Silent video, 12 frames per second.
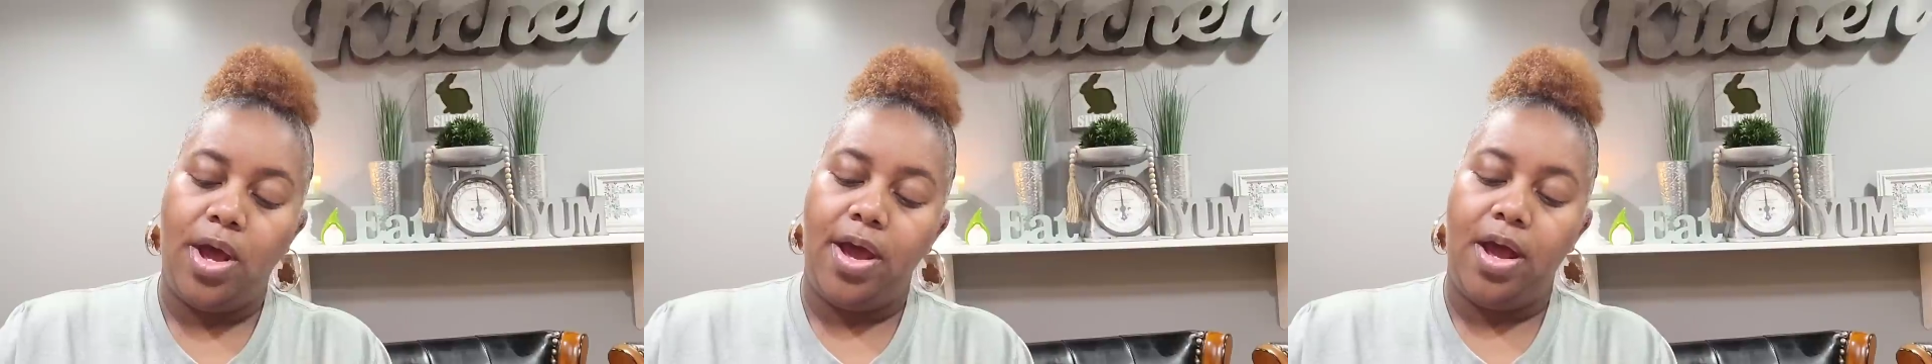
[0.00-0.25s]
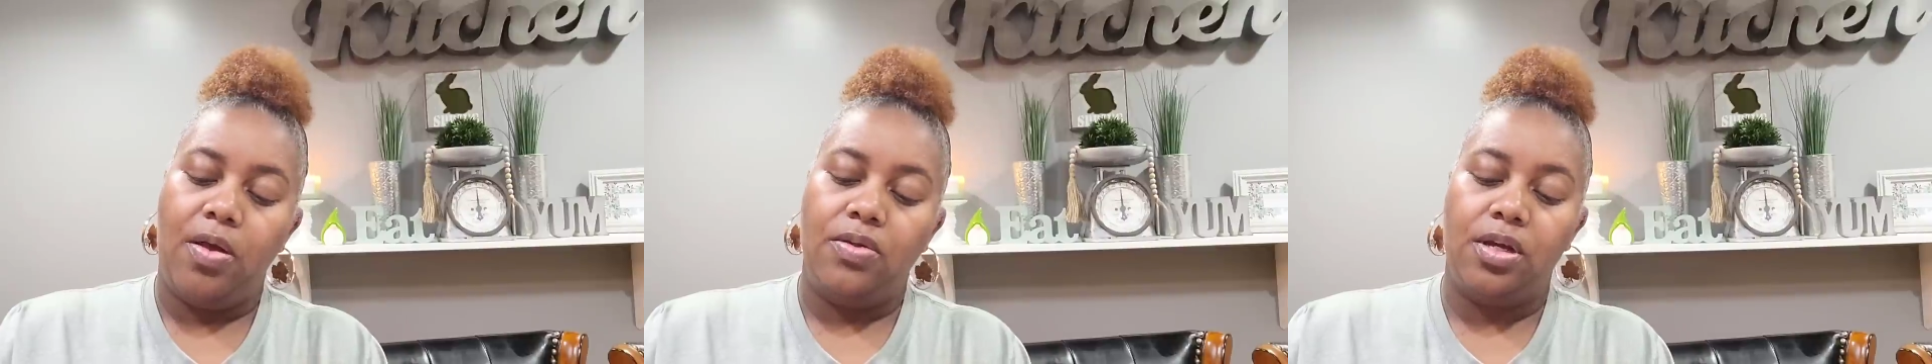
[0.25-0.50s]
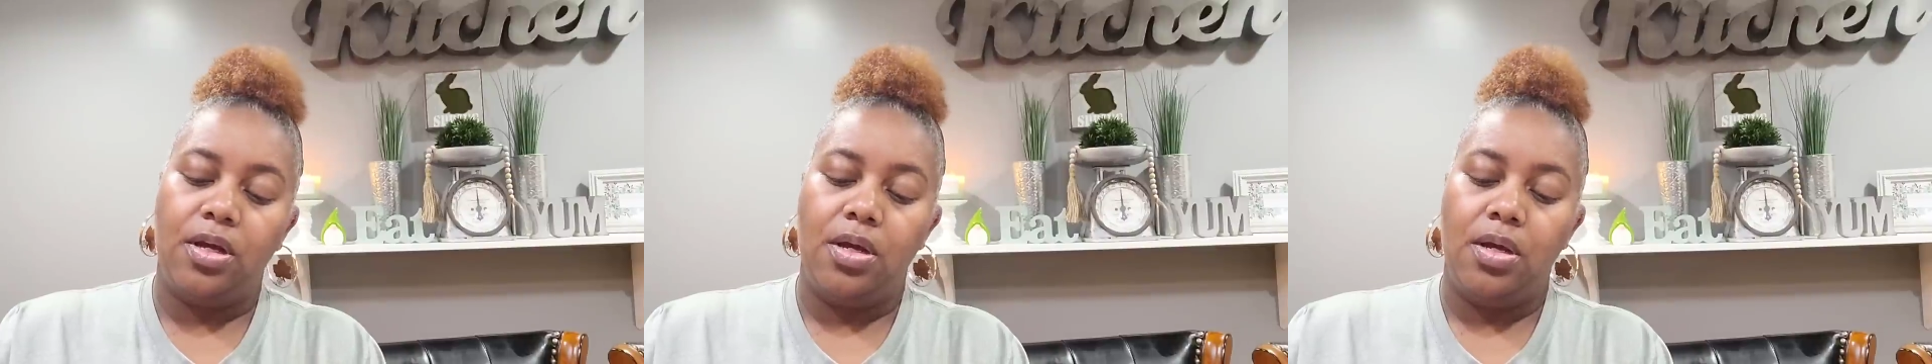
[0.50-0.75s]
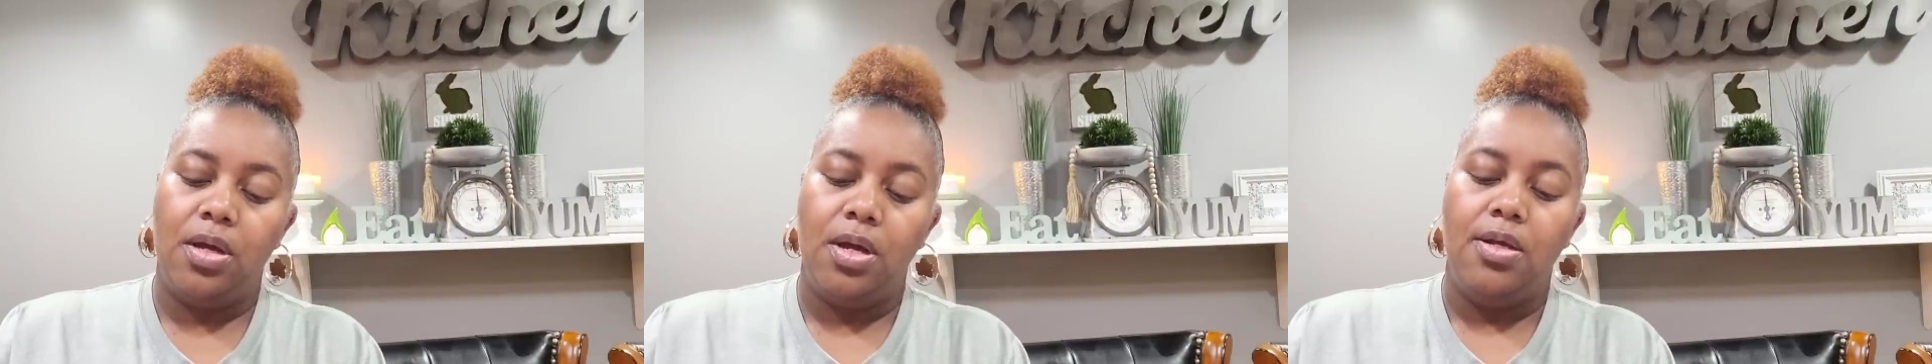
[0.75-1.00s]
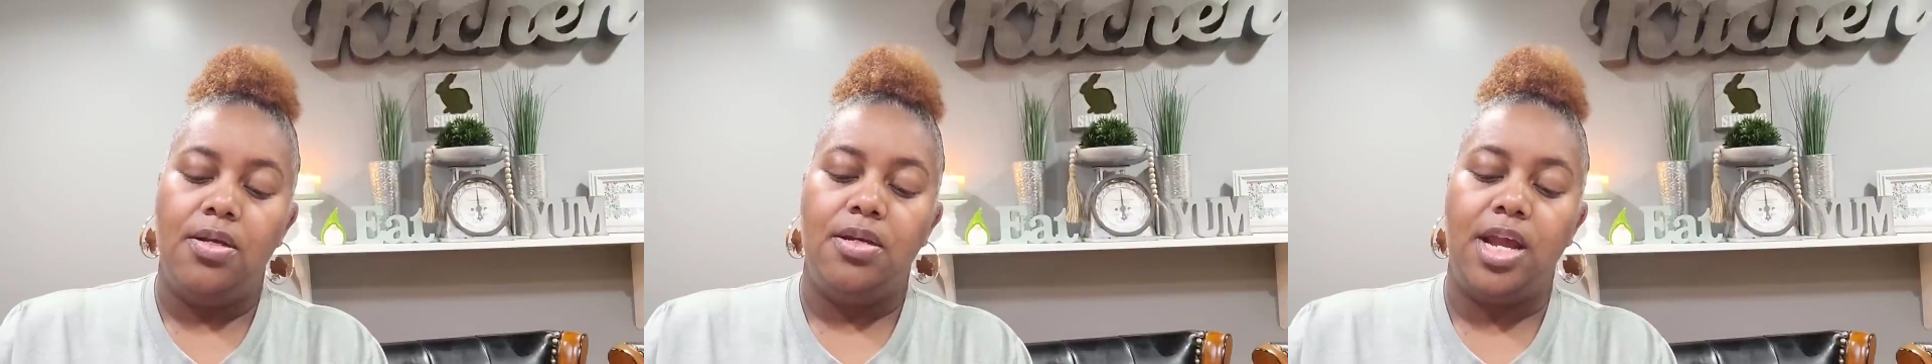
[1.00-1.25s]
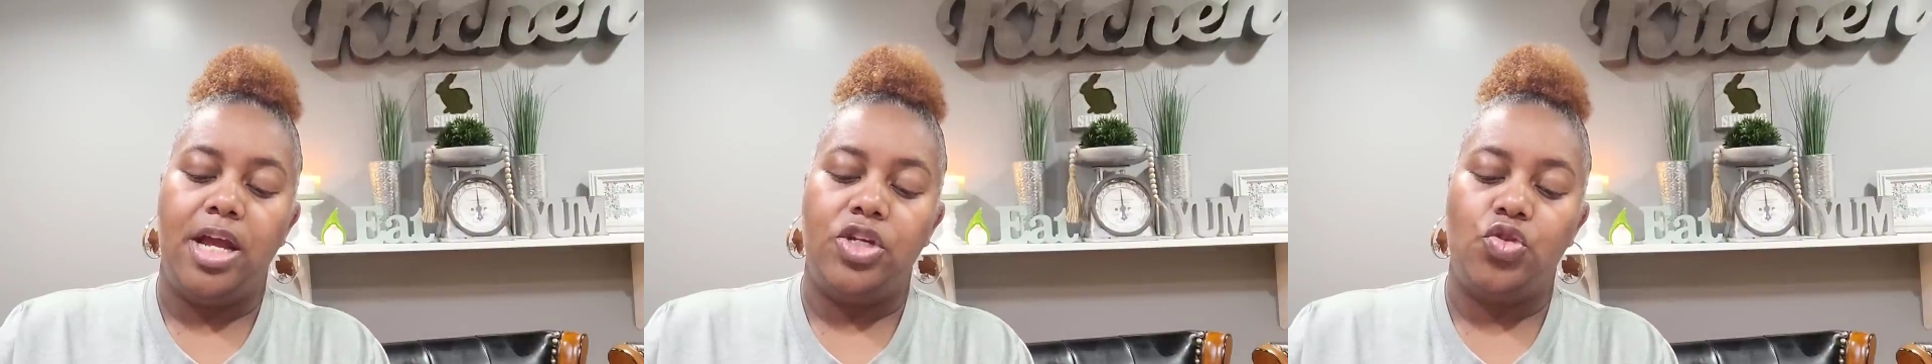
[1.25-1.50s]
Wild
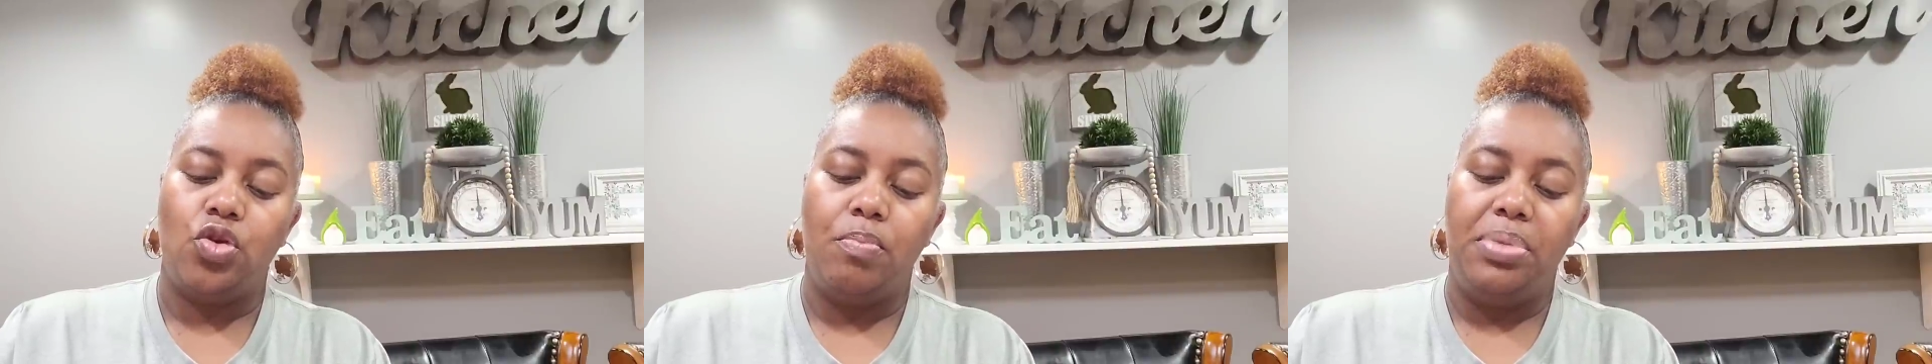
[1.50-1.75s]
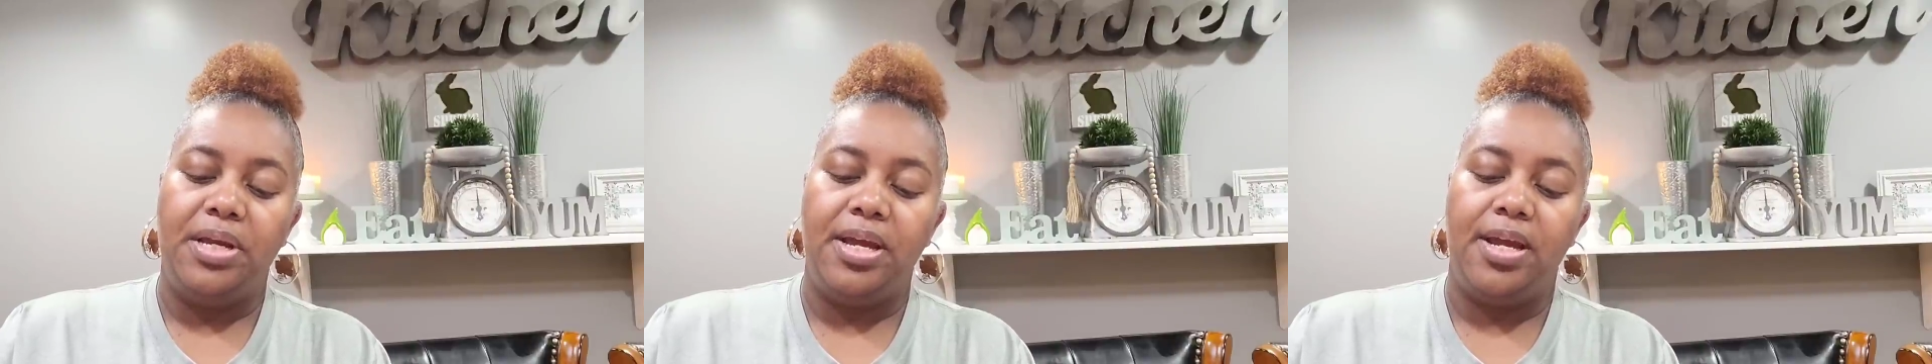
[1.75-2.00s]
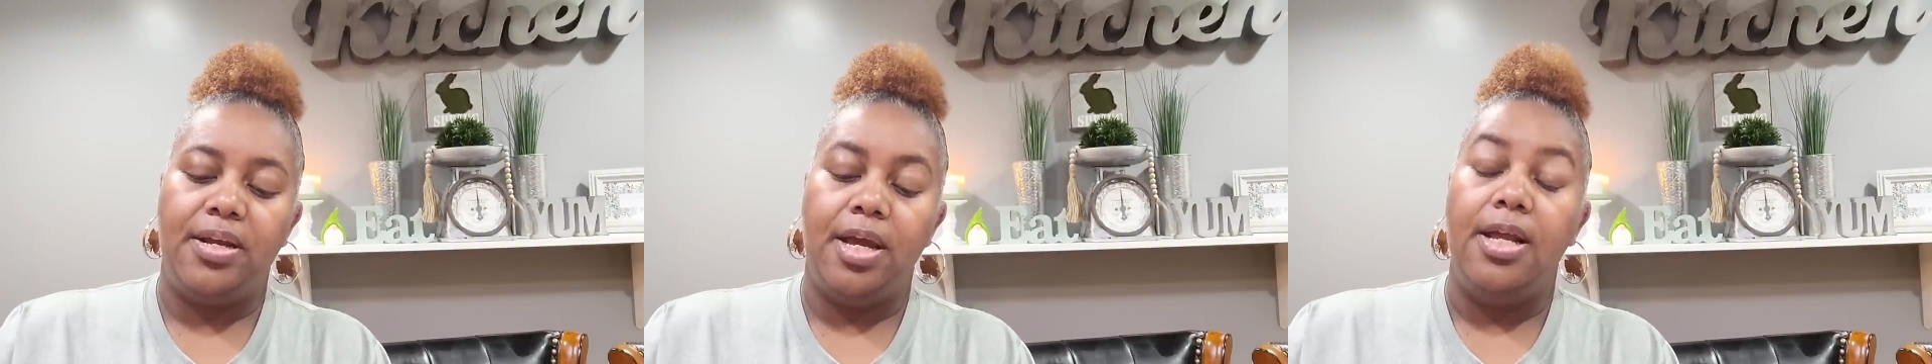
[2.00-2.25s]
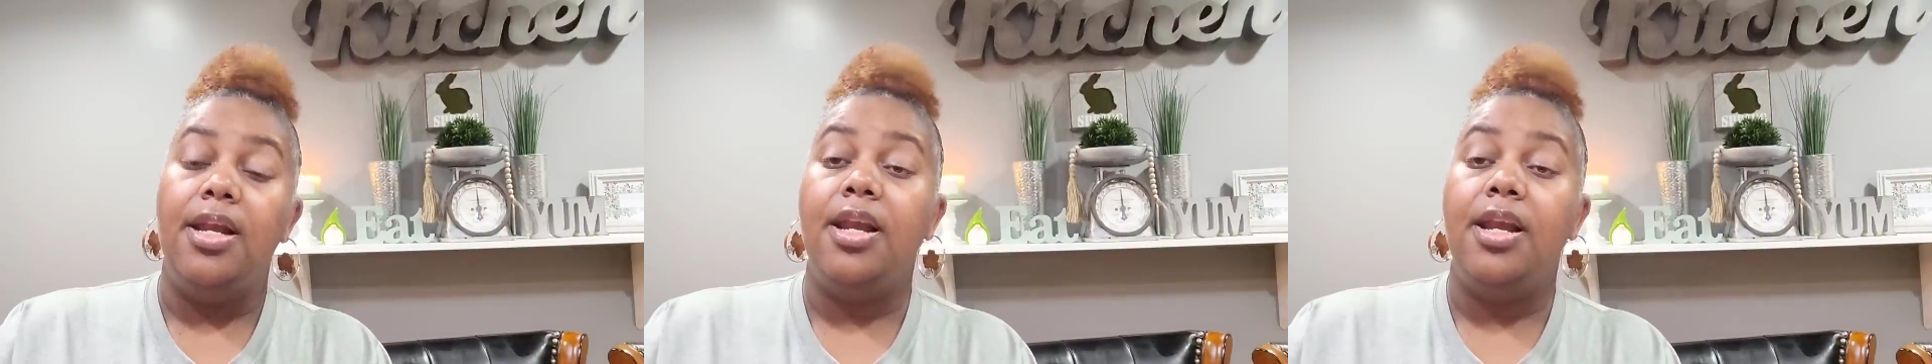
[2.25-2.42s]
Natural Blend